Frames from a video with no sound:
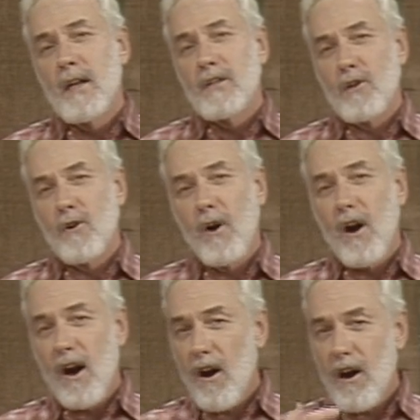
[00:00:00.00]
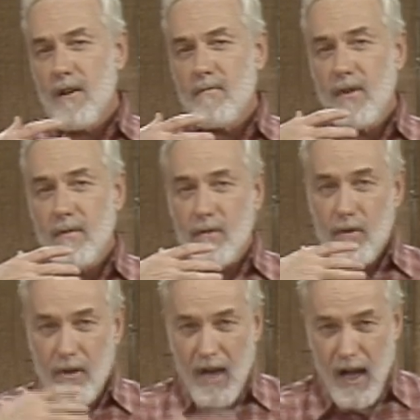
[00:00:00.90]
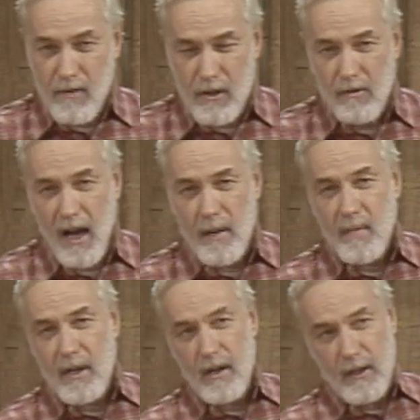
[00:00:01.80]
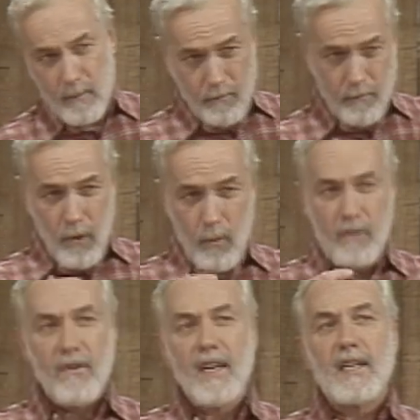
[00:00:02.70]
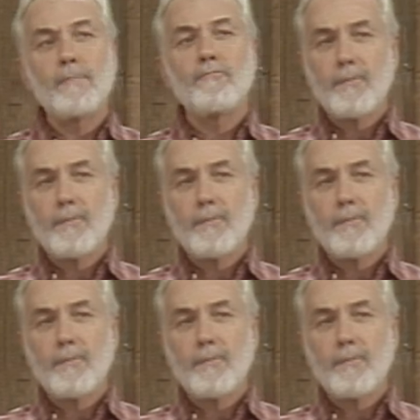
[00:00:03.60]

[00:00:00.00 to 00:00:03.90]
So our novice rod builder will find